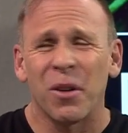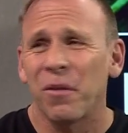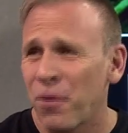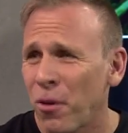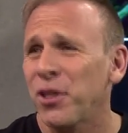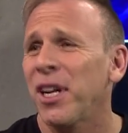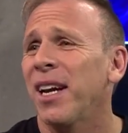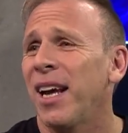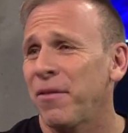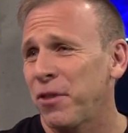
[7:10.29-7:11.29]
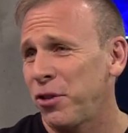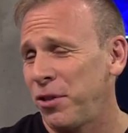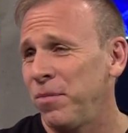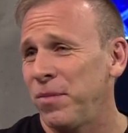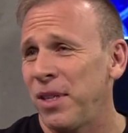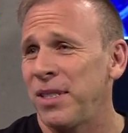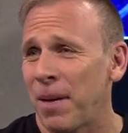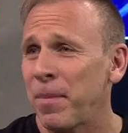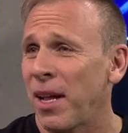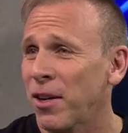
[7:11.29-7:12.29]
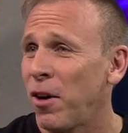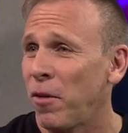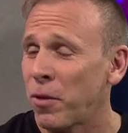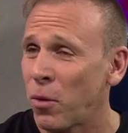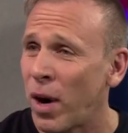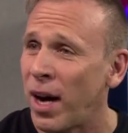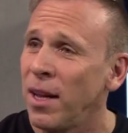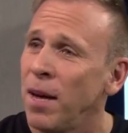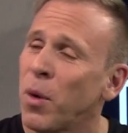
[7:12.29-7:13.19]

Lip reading: unfortunately going to have to dump alcohol for a while.